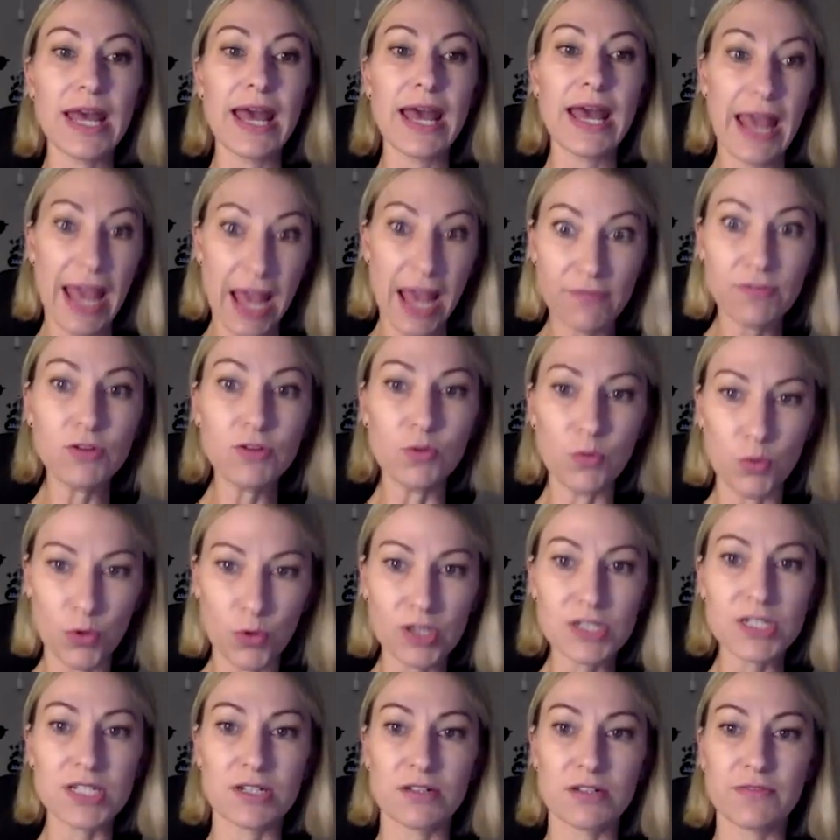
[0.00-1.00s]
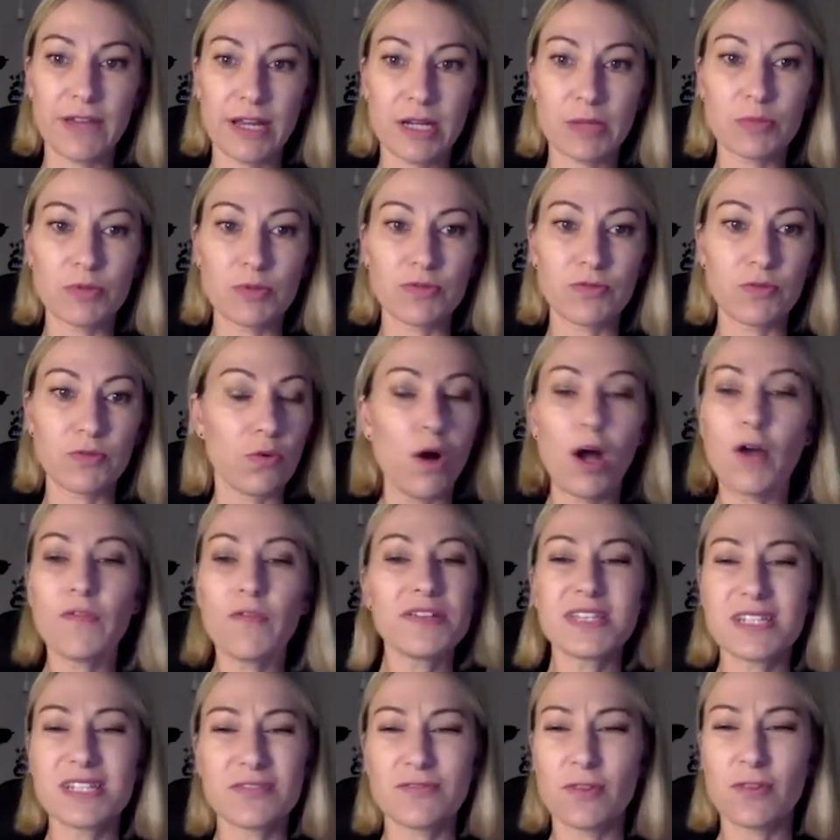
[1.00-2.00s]
Have you worked at a vet before?
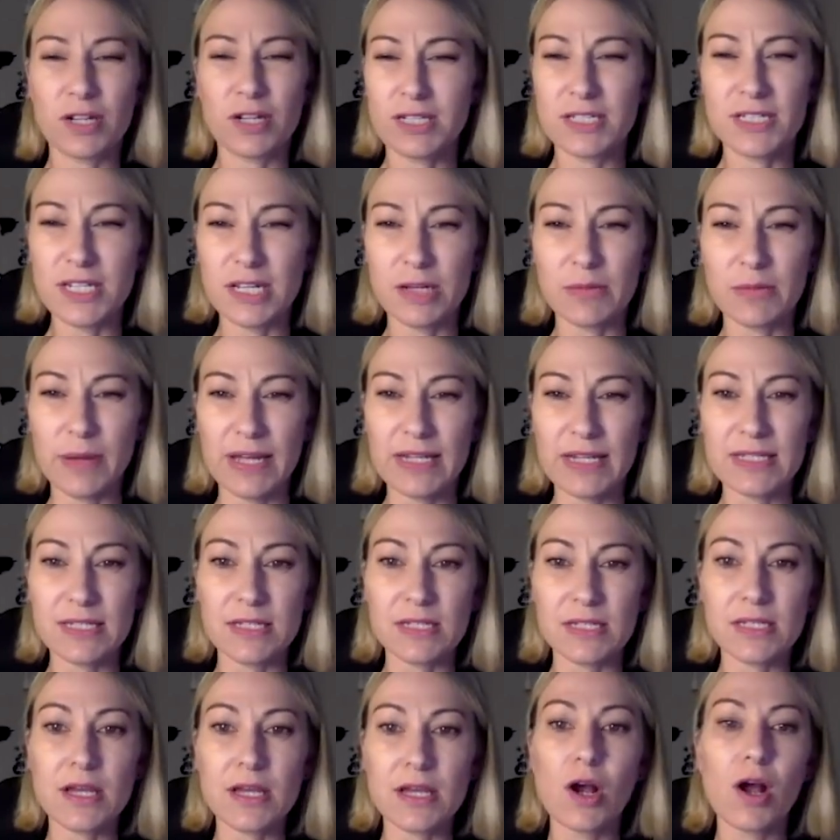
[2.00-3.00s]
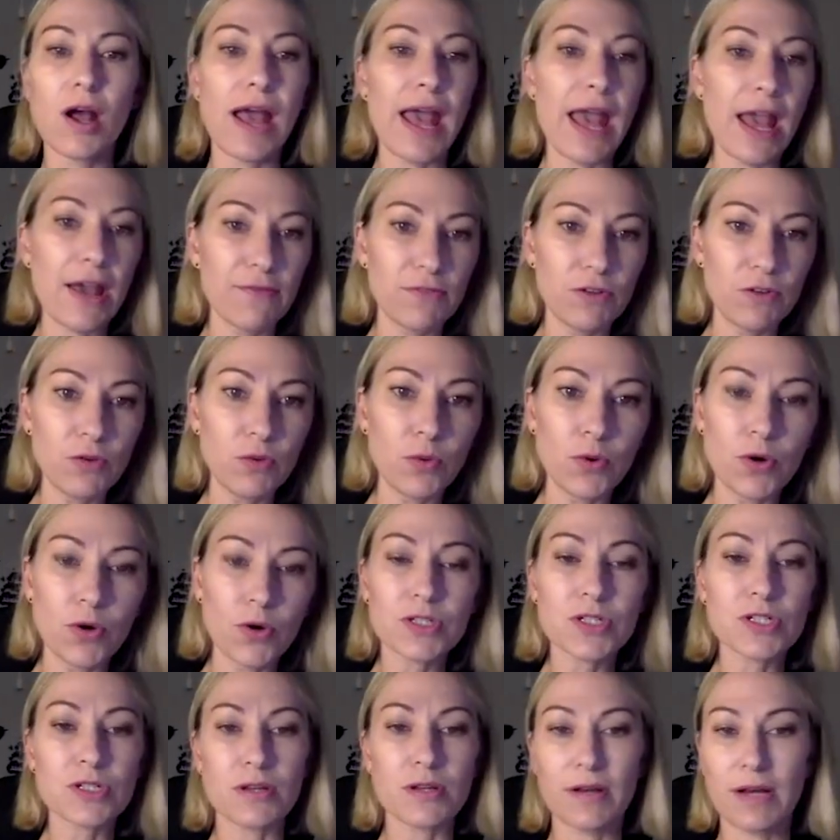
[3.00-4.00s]
Obviously, at a volunteer basis. Have you
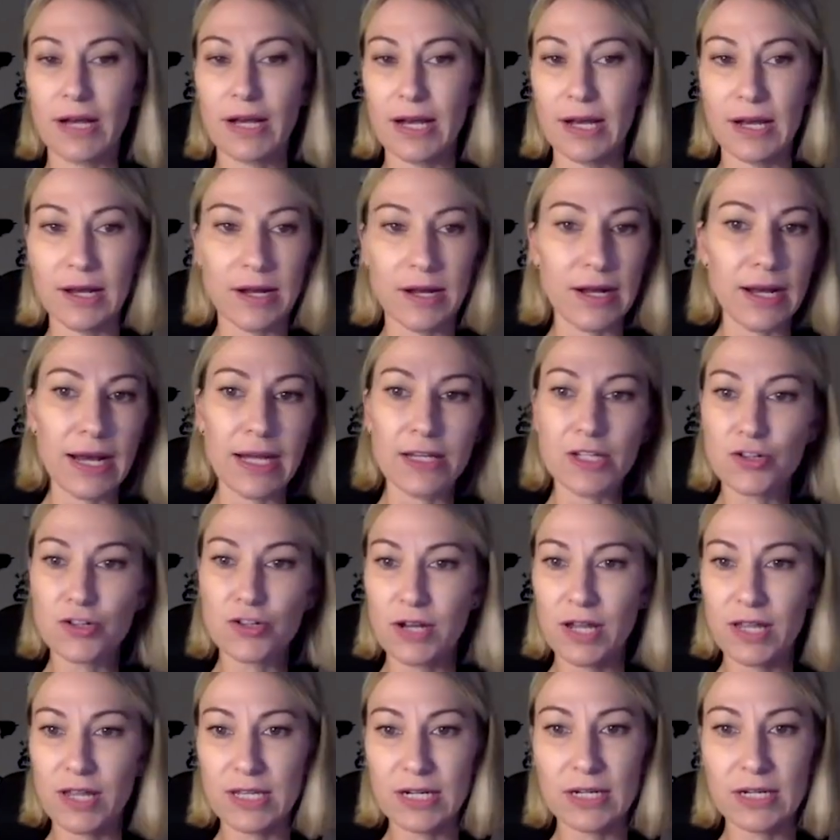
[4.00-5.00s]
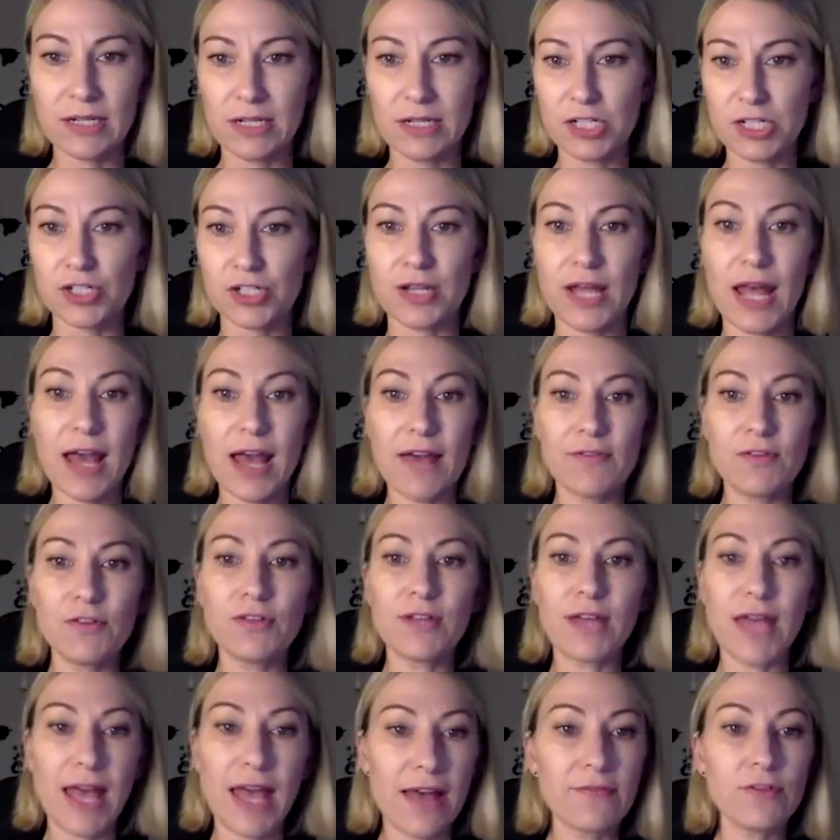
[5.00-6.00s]
worked uh, under another clinician? Have you
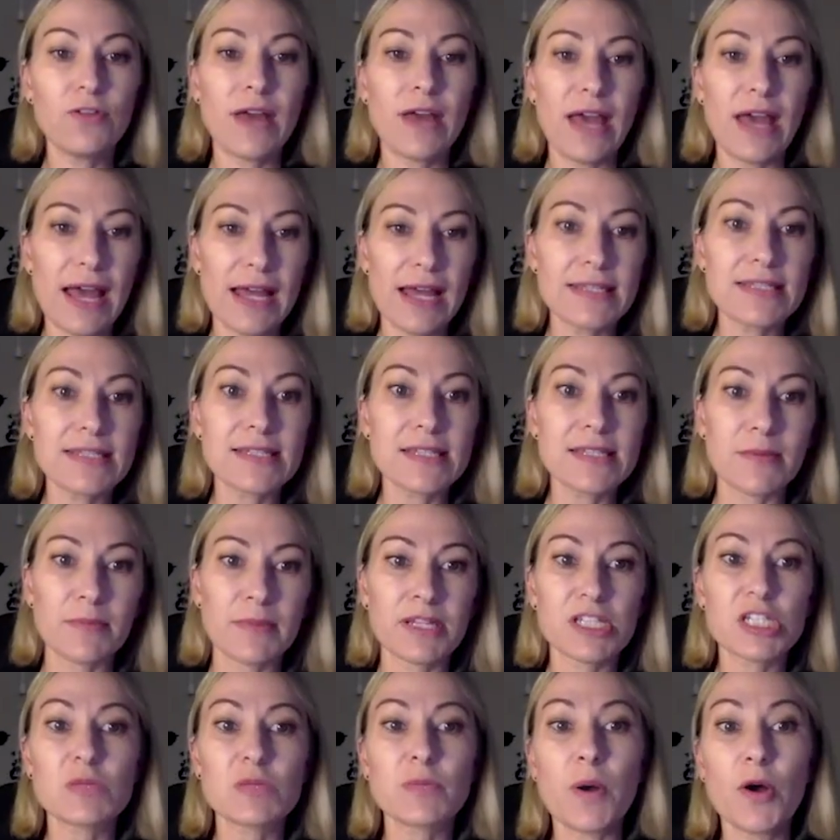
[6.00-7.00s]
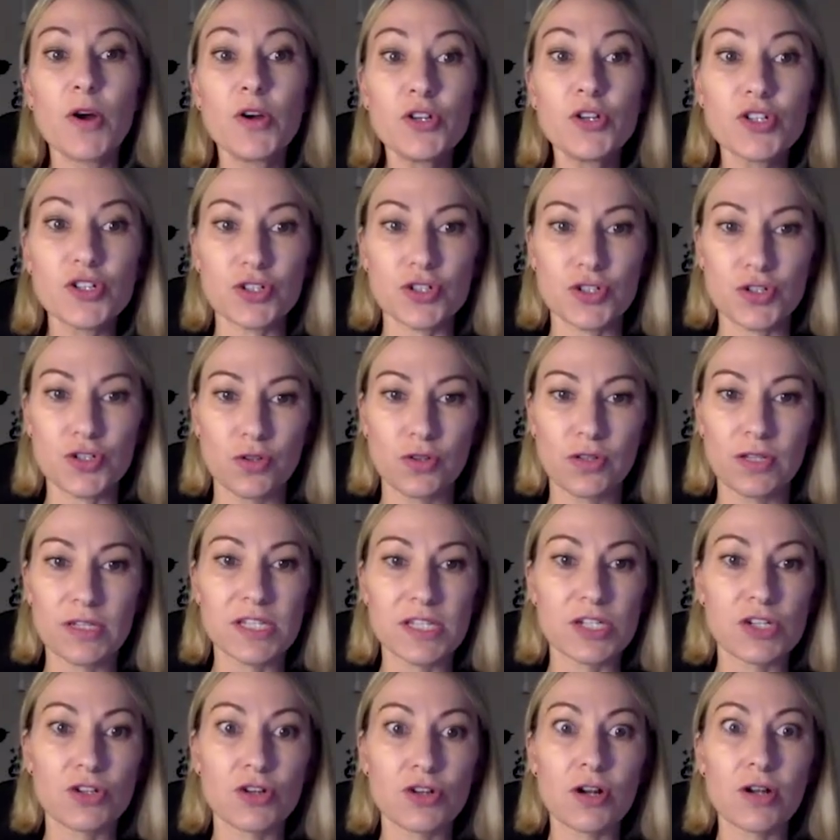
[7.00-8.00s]
have you had some exposure to this,
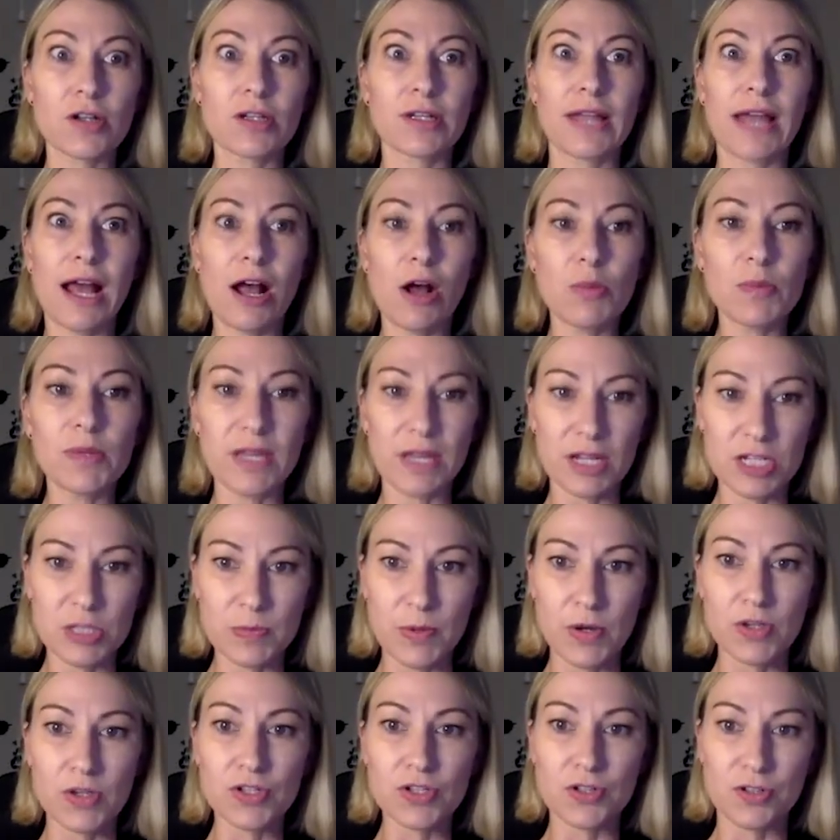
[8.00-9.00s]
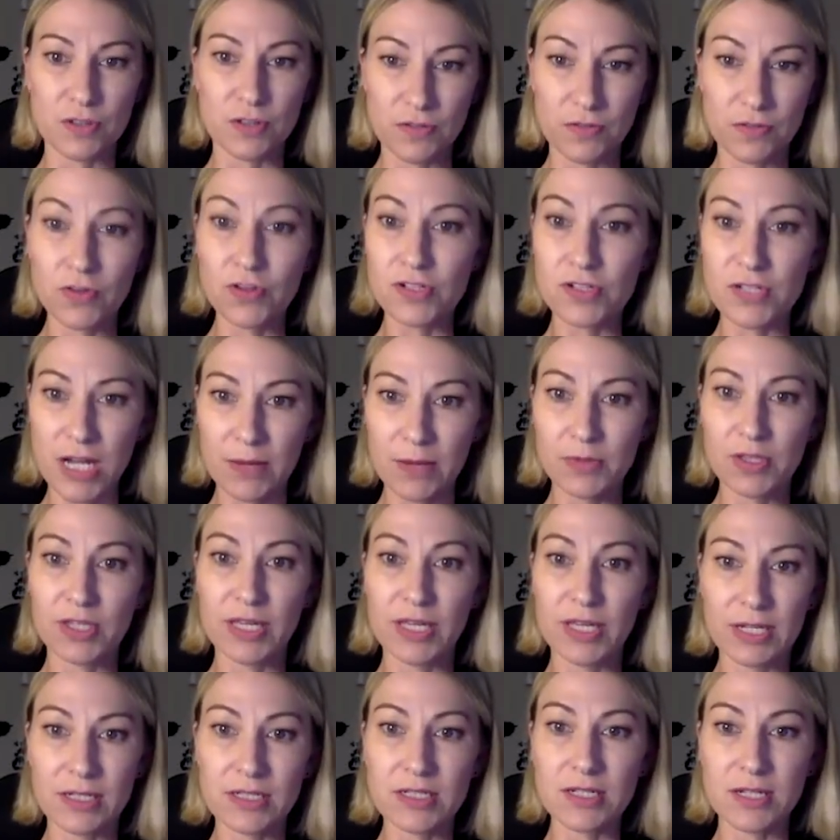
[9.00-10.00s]
and you're not now being exposed to it the first time you
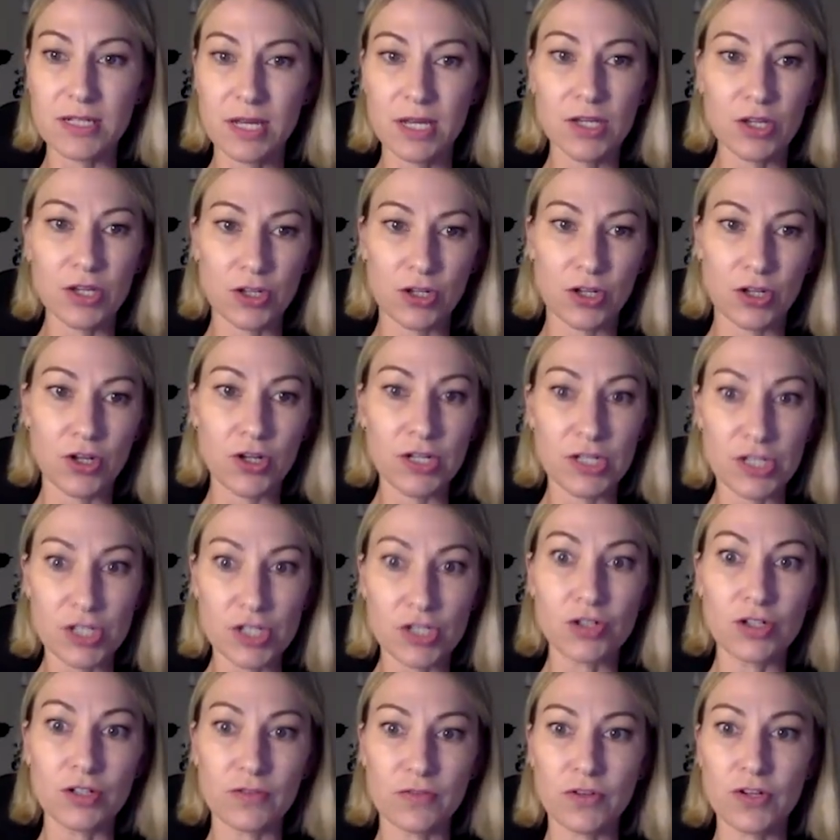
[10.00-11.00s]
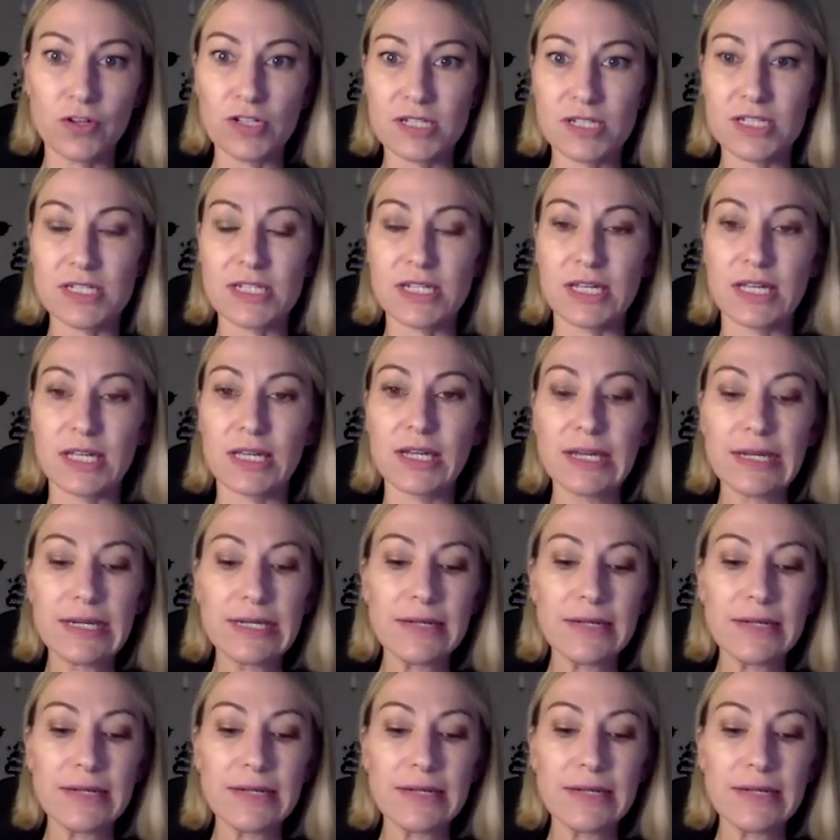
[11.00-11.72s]
get you know into university?